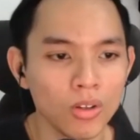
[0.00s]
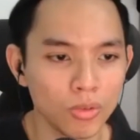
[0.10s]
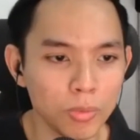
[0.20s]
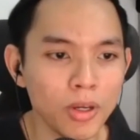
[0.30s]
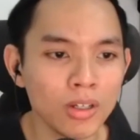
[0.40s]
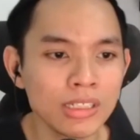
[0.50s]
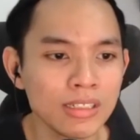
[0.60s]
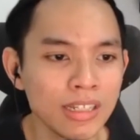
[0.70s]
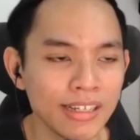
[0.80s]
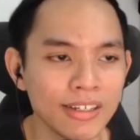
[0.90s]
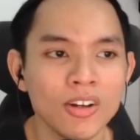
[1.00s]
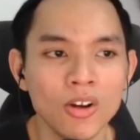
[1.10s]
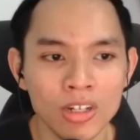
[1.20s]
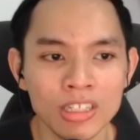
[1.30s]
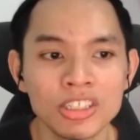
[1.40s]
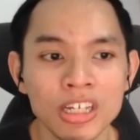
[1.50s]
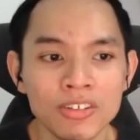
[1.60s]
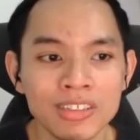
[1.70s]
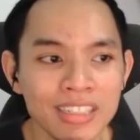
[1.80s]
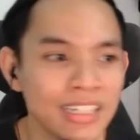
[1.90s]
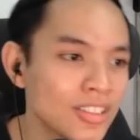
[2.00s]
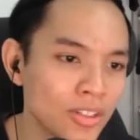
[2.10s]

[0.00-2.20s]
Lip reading: to be honest, like on a general sense,